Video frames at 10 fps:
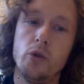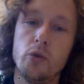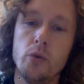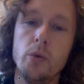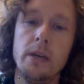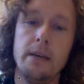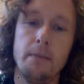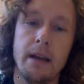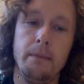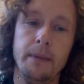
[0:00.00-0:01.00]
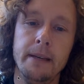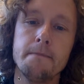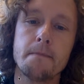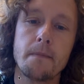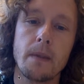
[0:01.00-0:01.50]
do email
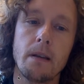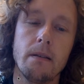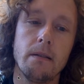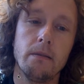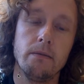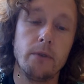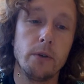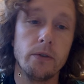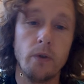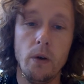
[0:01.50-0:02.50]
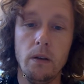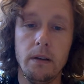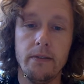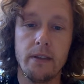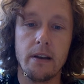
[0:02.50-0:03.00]
me. First of all,
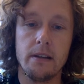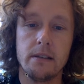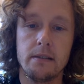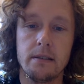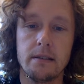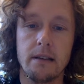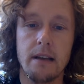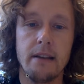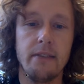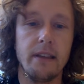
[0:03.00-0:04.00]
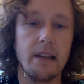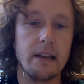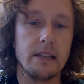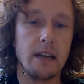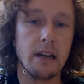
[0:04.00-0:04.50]
if there is anything that
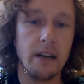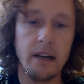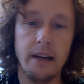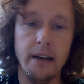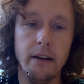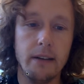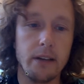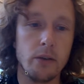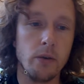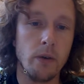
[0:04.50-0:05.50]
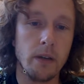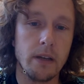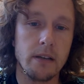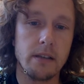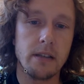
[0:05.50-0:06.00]
is unclear, that you do not
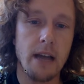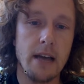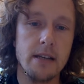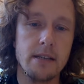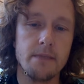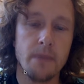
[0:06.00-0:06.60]
understand,